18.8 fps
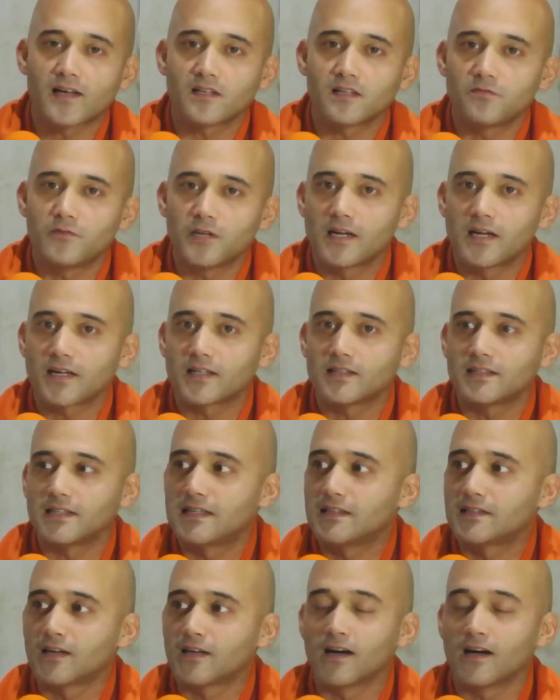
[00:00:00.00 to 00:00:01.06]
and vijnana in the
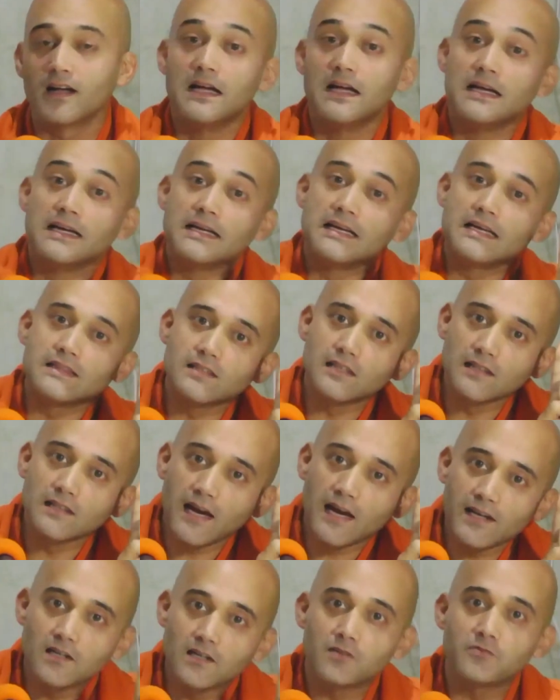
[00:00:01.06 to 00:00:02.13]
Gita in the
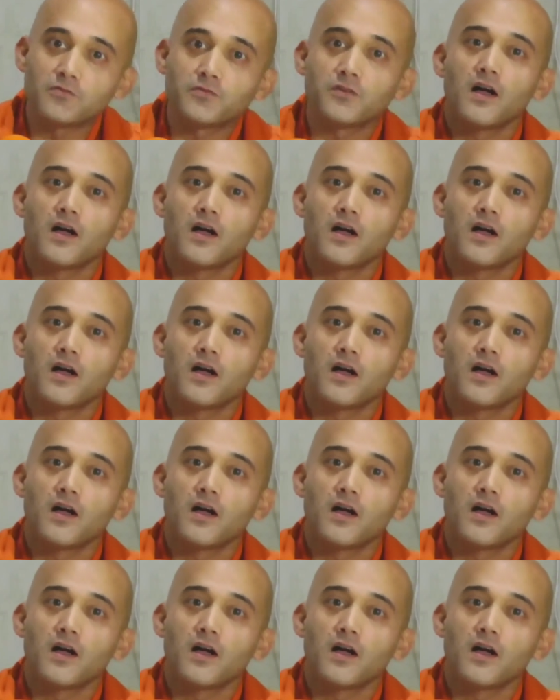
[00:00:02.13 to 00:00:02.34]
light of